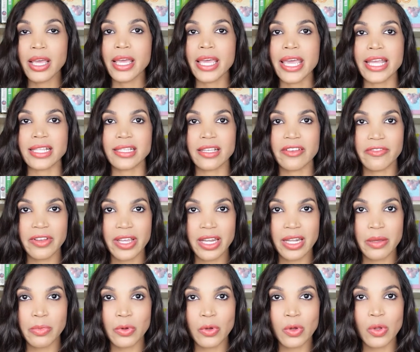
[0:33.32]
It's
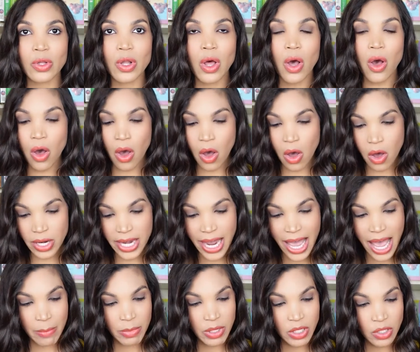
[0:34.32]
available on
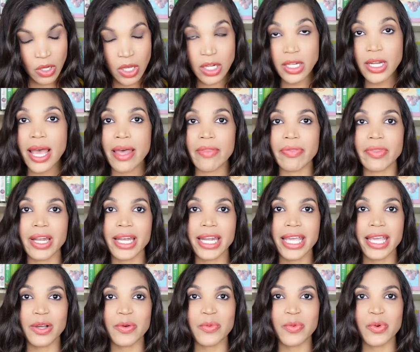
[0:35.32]
Amazon and the
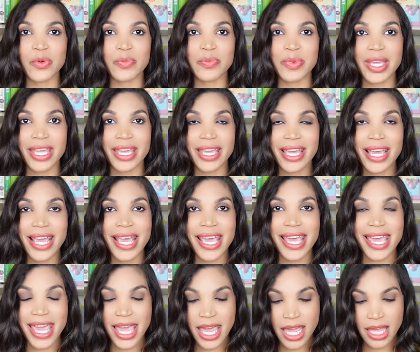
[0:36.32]
link will be
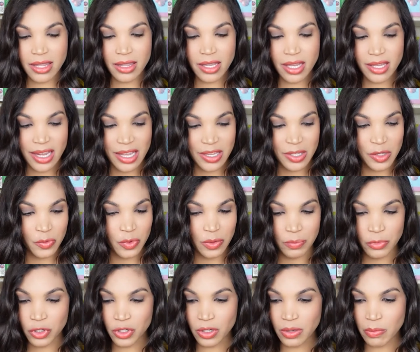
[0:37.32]
in the
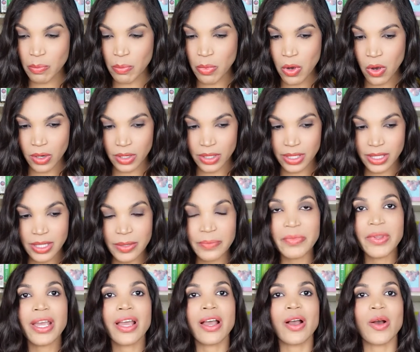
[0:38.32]
description box.
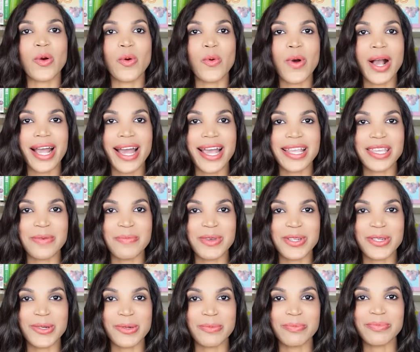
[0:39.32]

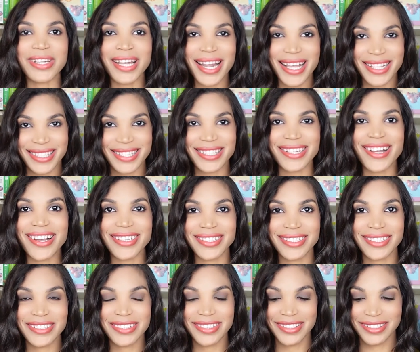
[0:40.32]
Let's start.